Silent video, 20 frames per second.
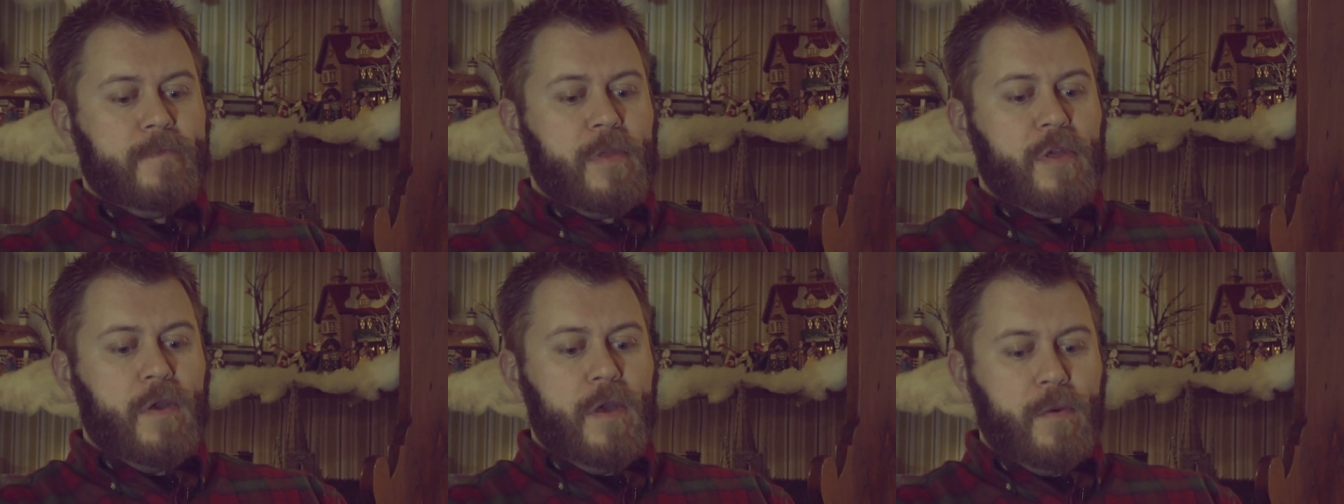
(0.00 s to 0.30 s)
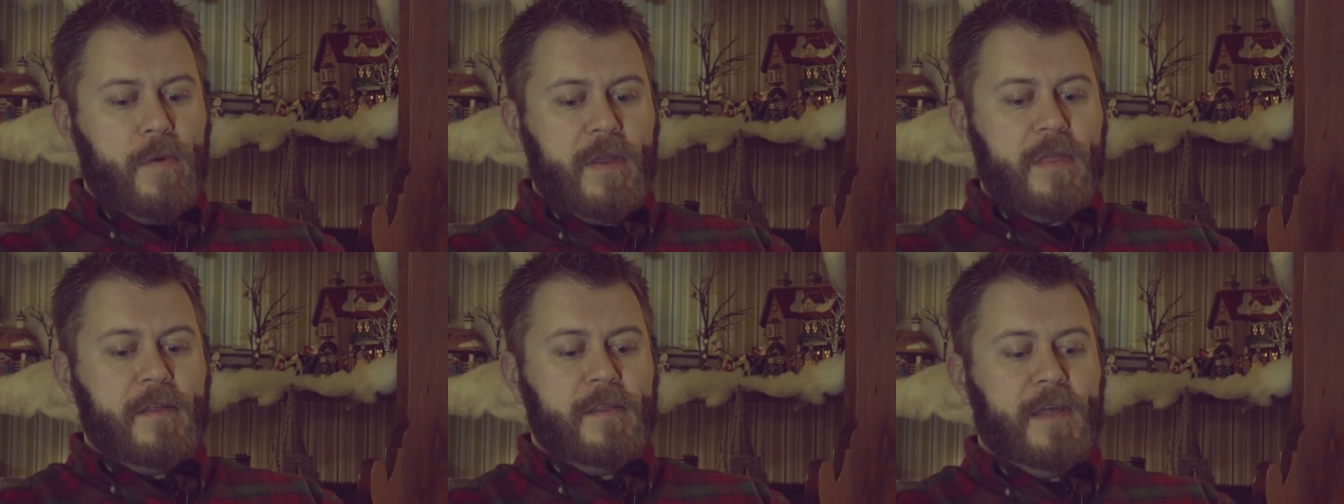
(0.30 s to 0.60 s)
so he
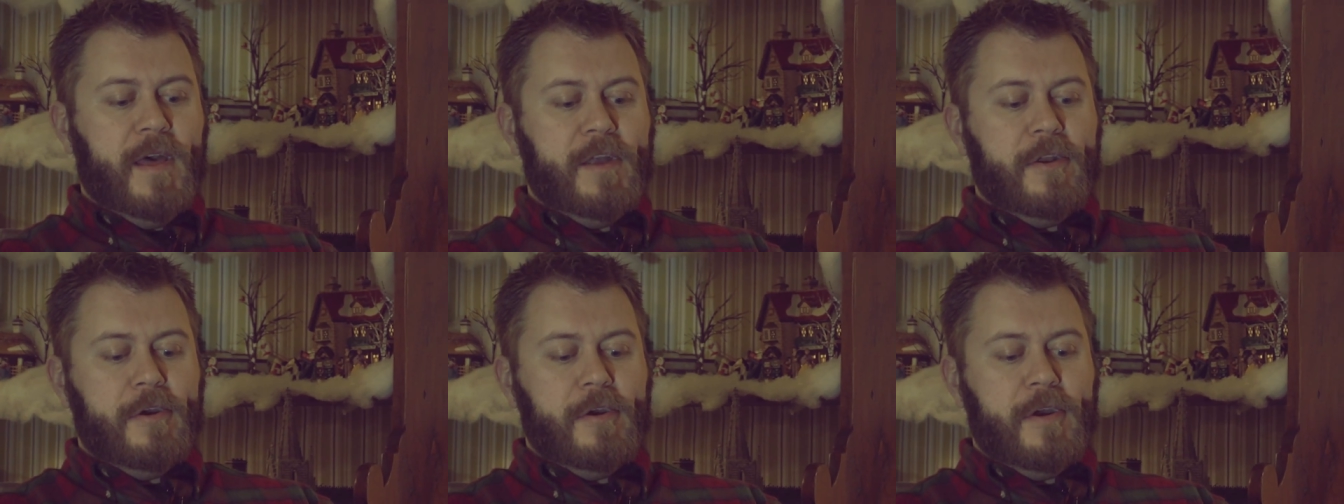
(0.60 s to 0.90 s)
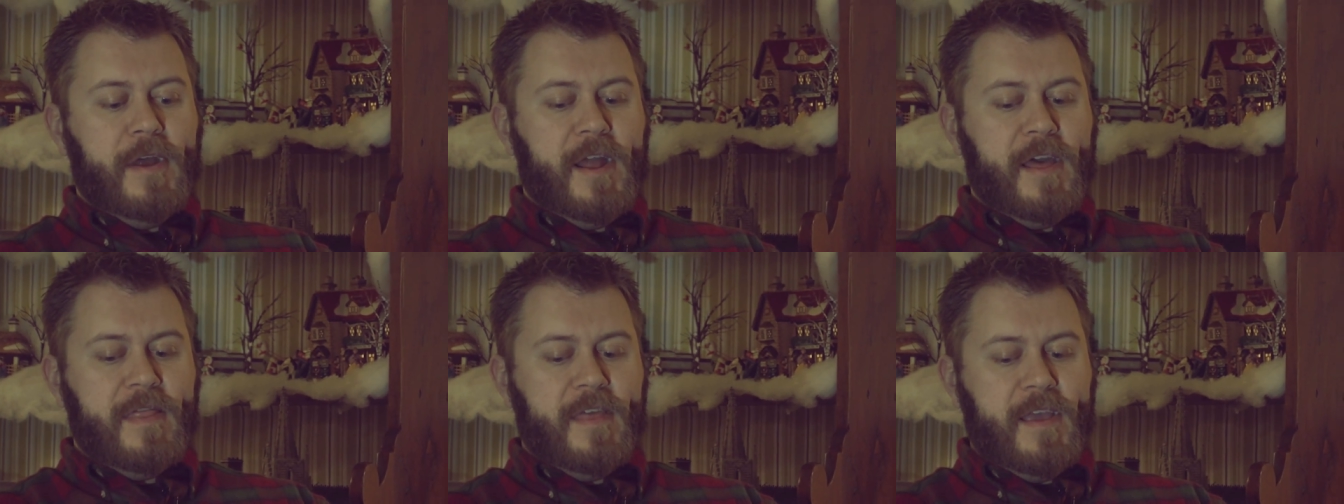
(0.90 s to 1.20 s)
read the letter
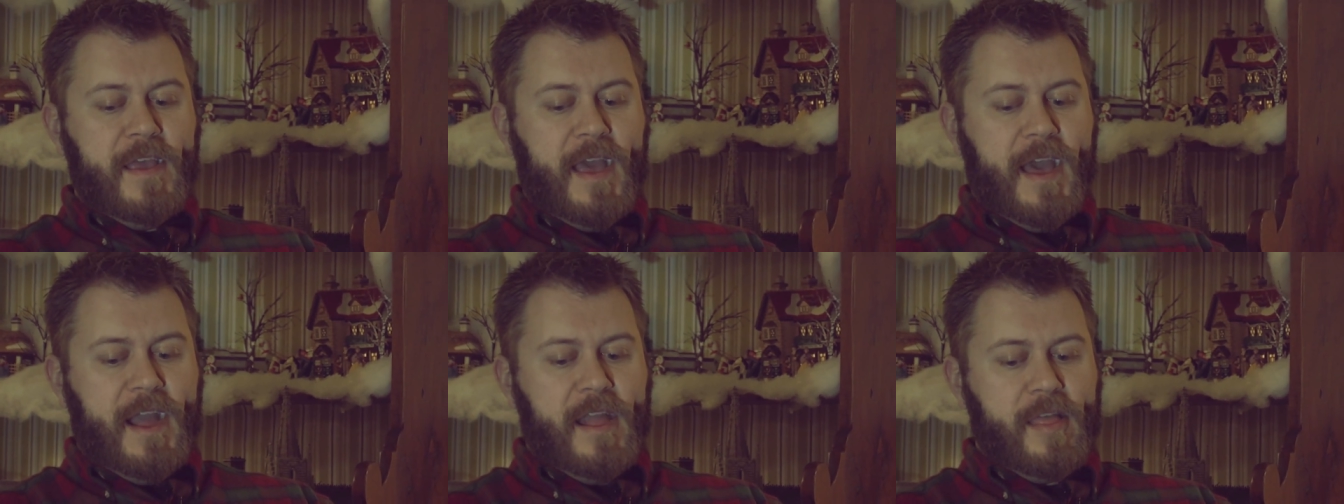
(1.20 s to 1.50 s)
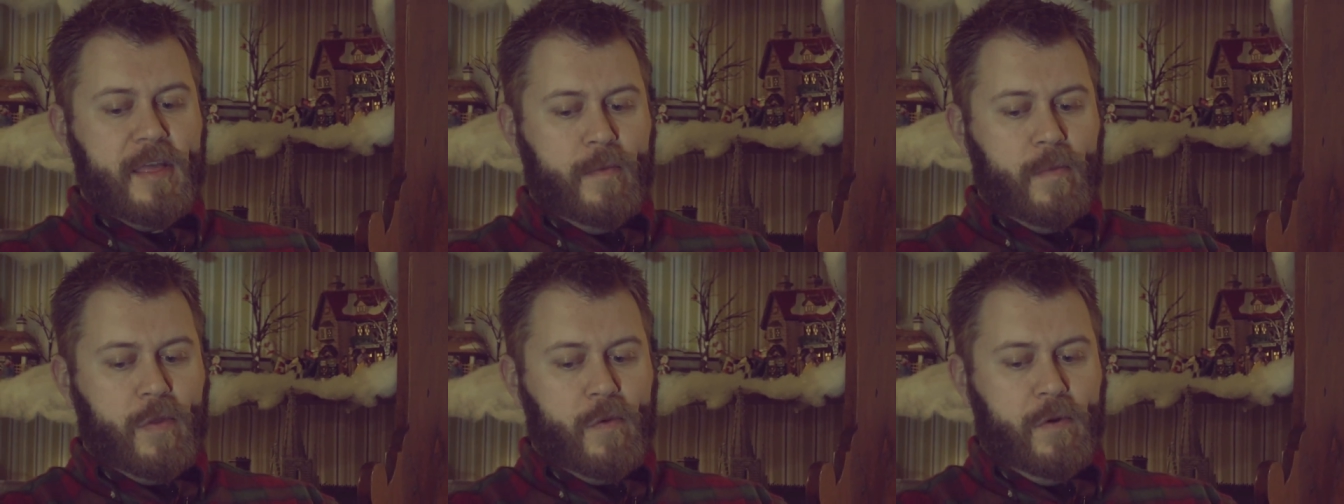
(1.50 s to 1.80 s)
and i think it had
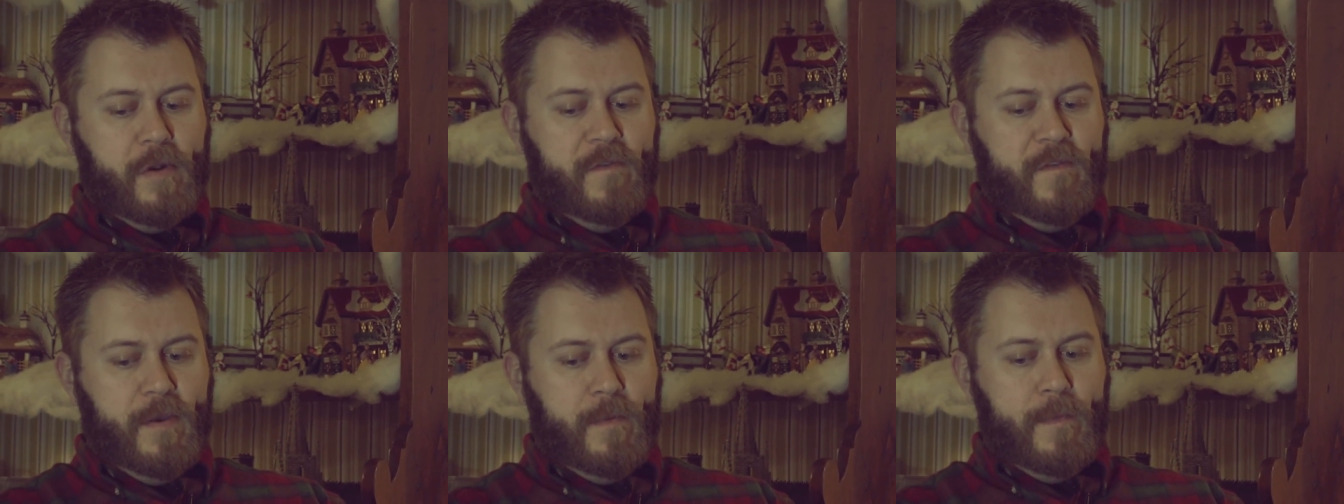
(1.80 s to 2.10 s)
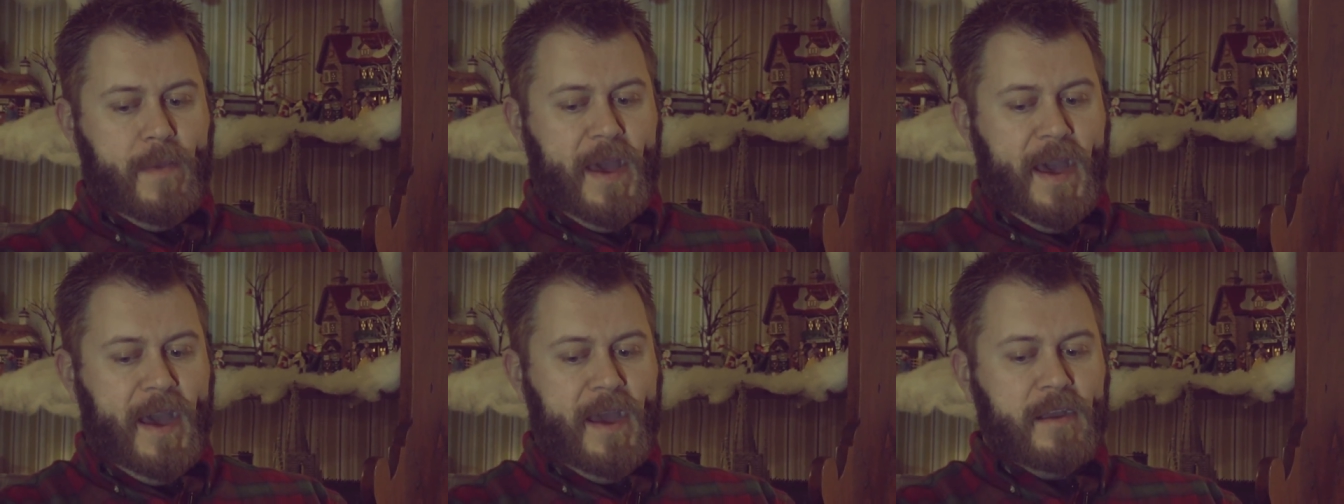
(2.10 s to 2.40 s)
some sort of
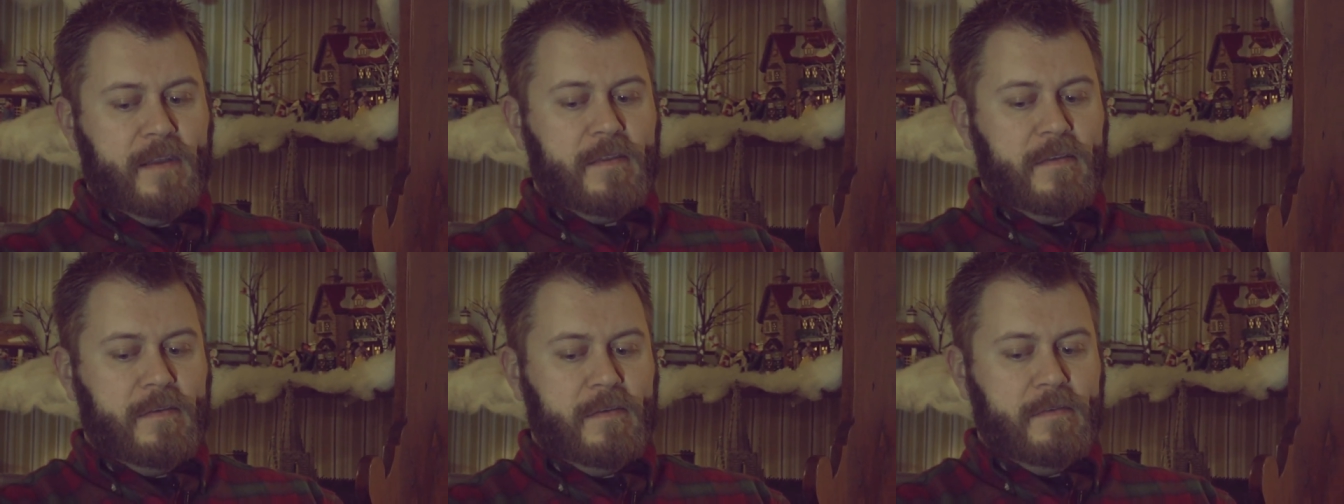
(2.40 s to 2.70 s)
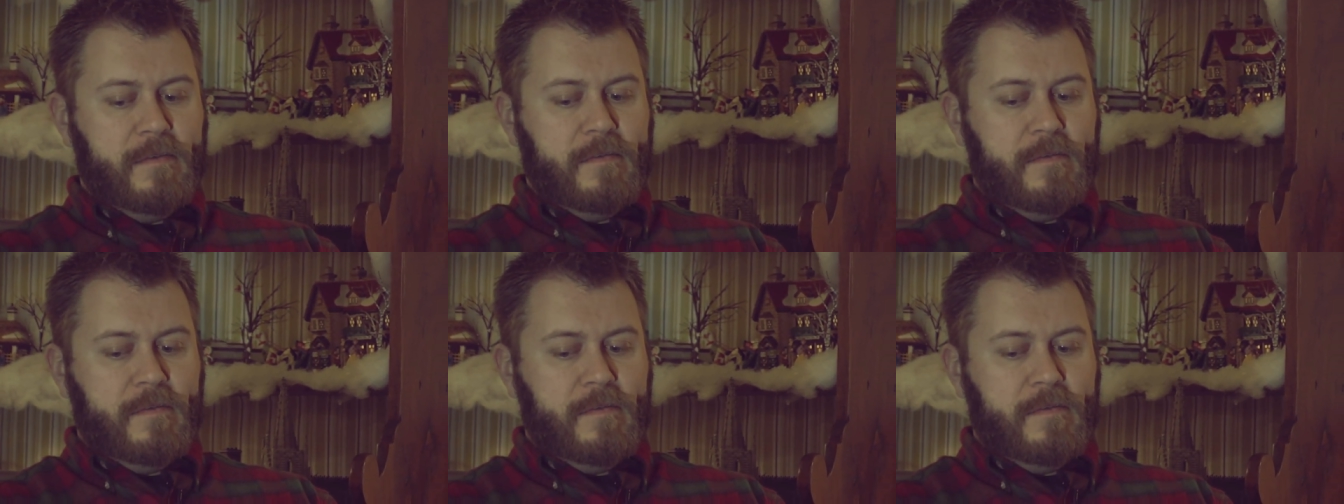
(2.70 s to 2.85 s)
impact